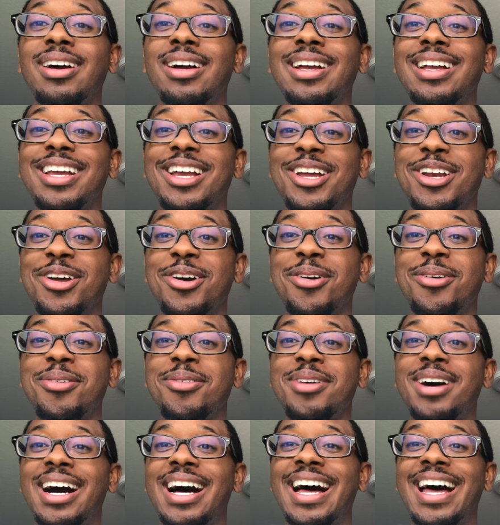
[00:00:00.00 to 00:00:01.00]
you
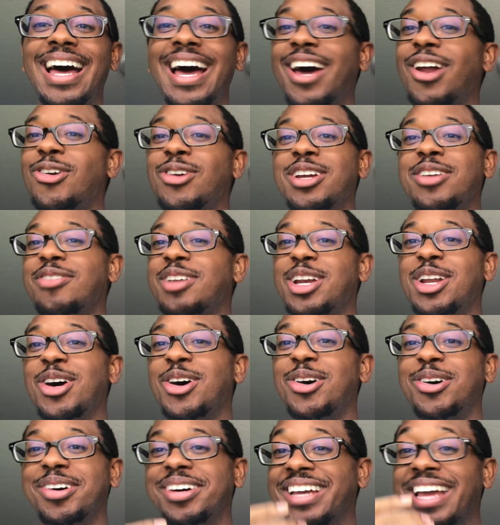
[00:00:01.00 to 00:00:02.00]
know, I, I don't even
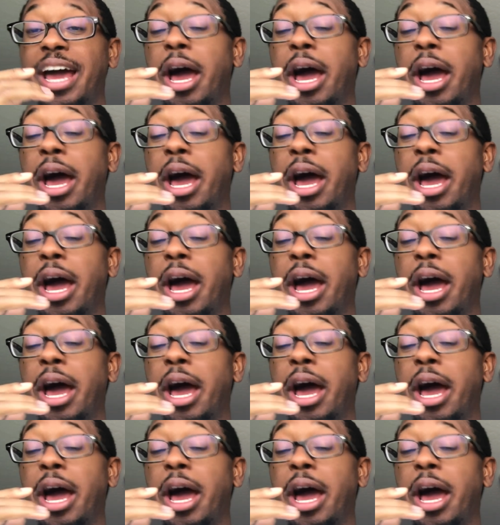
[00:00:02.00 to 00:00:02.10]
know.